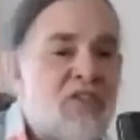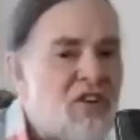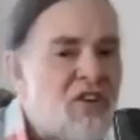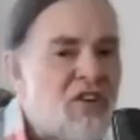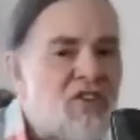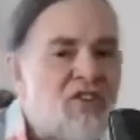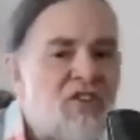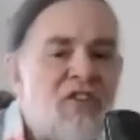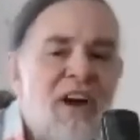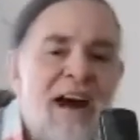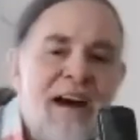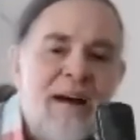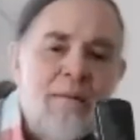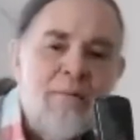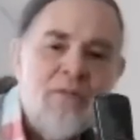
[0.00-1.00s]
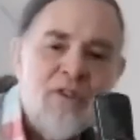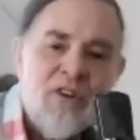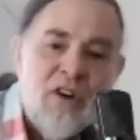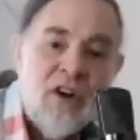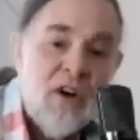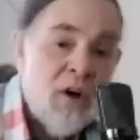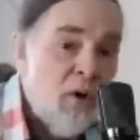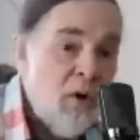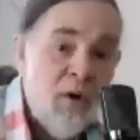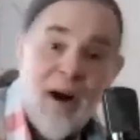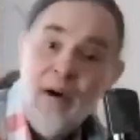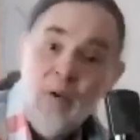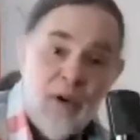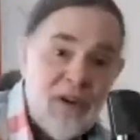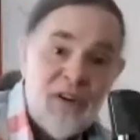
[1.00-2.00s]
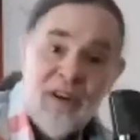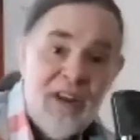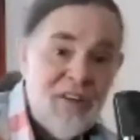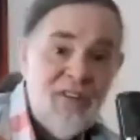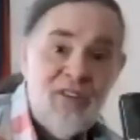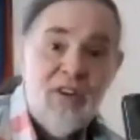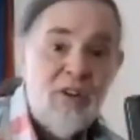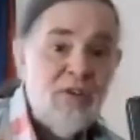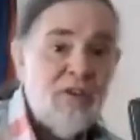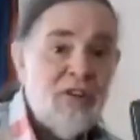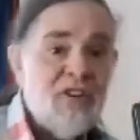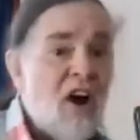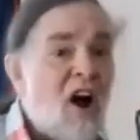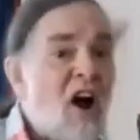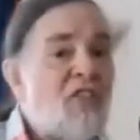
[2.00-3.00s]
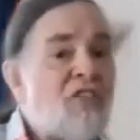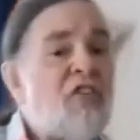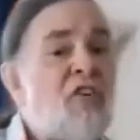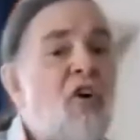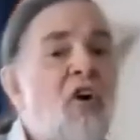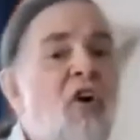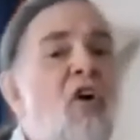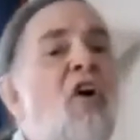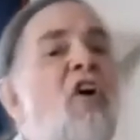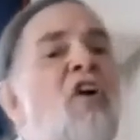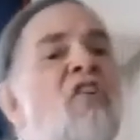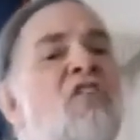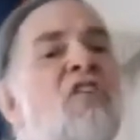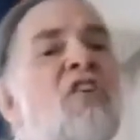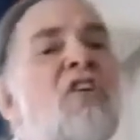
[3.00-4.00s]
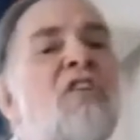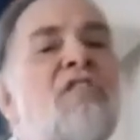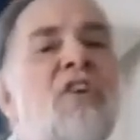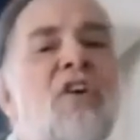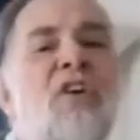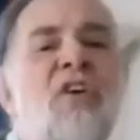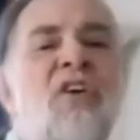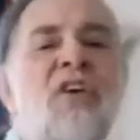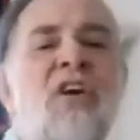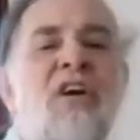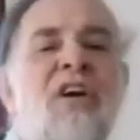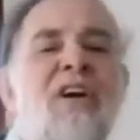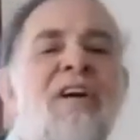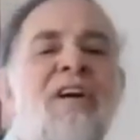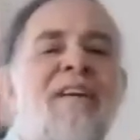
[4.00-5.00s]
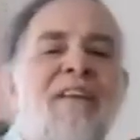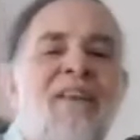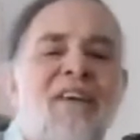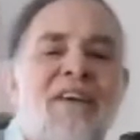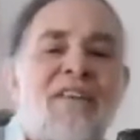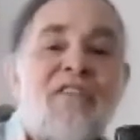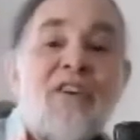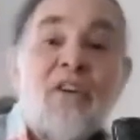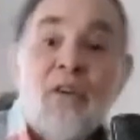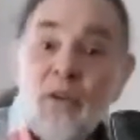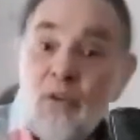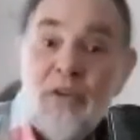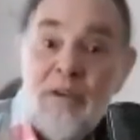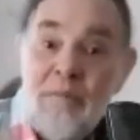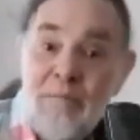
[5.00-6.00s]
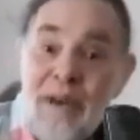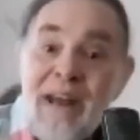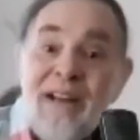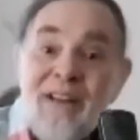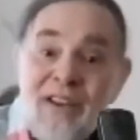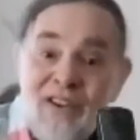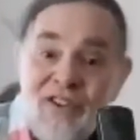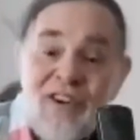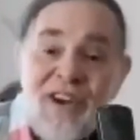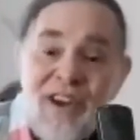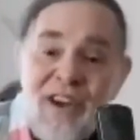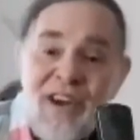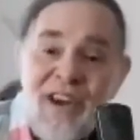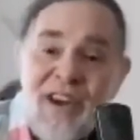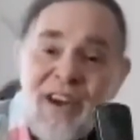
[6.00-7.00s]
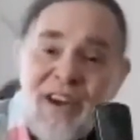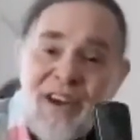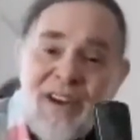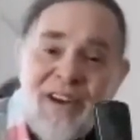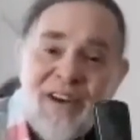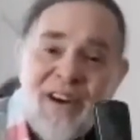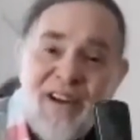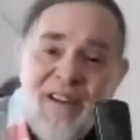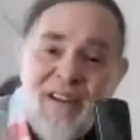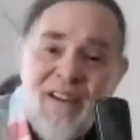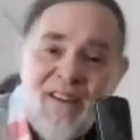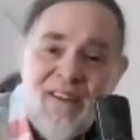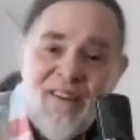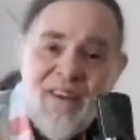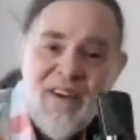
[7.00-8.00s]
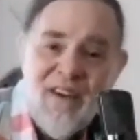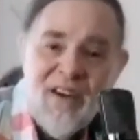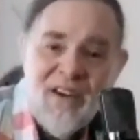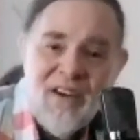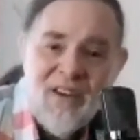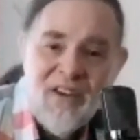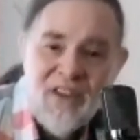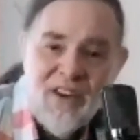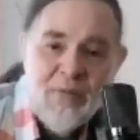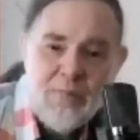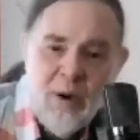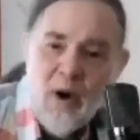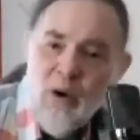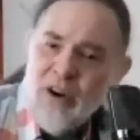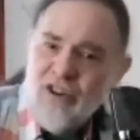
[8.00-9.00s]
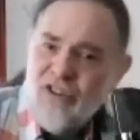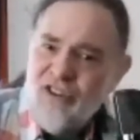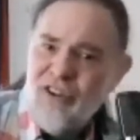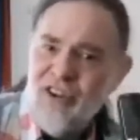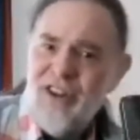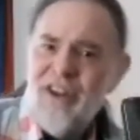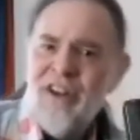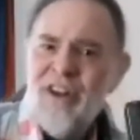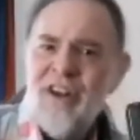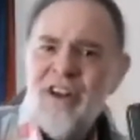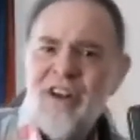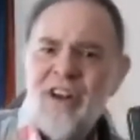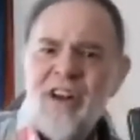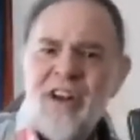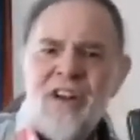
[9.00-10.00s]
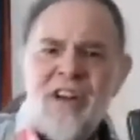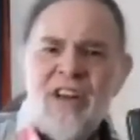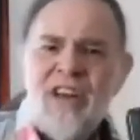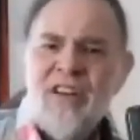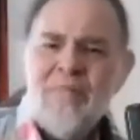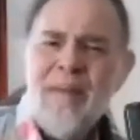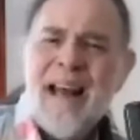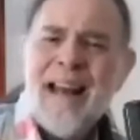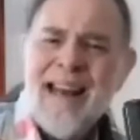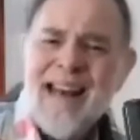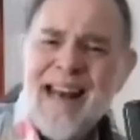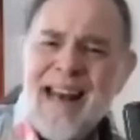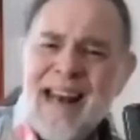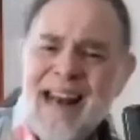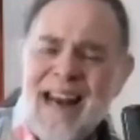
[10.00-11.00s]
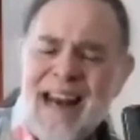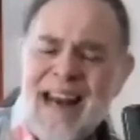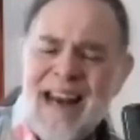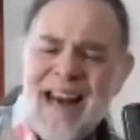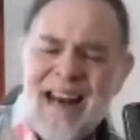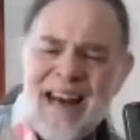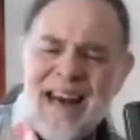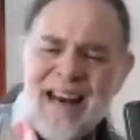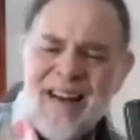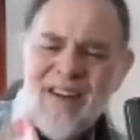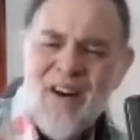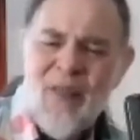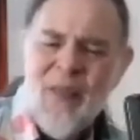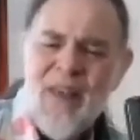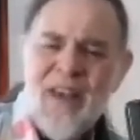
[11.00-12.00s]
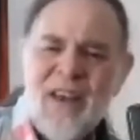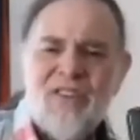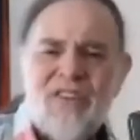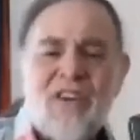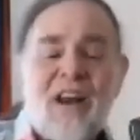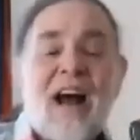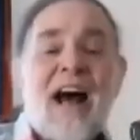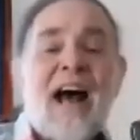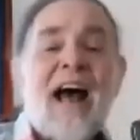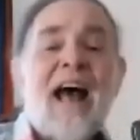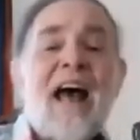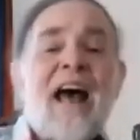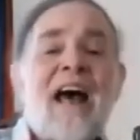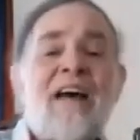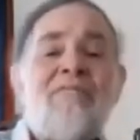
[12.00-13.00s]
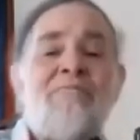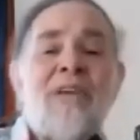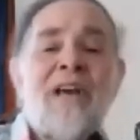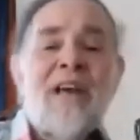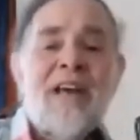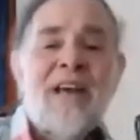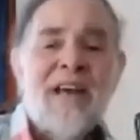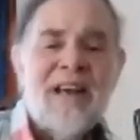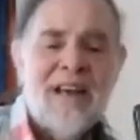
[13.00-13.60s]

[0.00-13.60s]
and scraps. Oh, I will give you salt for silver if you'll only make the trade. This poetry, these melodies are things that I have made.